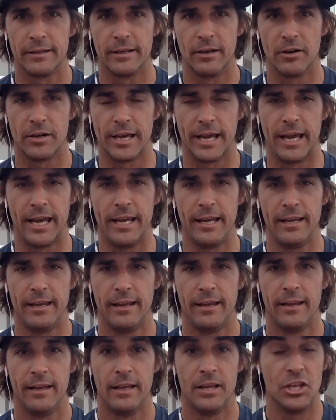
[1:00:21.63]
Okay?
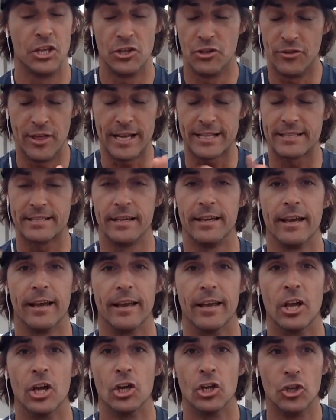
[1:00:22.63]
You, that's
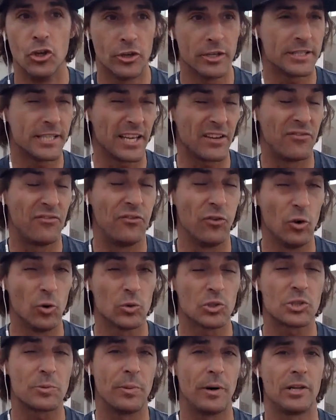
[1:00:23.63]
it. You can take full
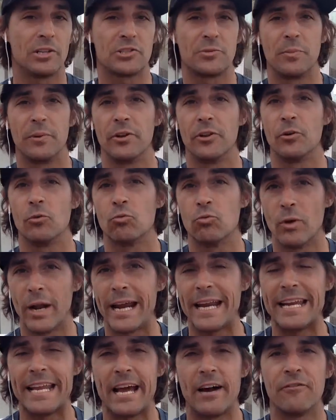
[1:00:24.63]
responsibility
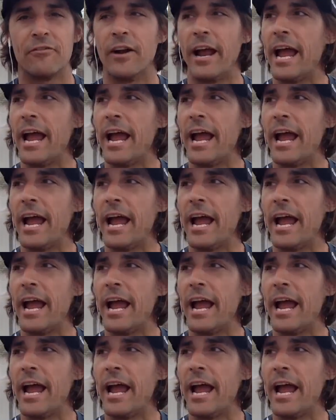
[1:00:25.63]
right now for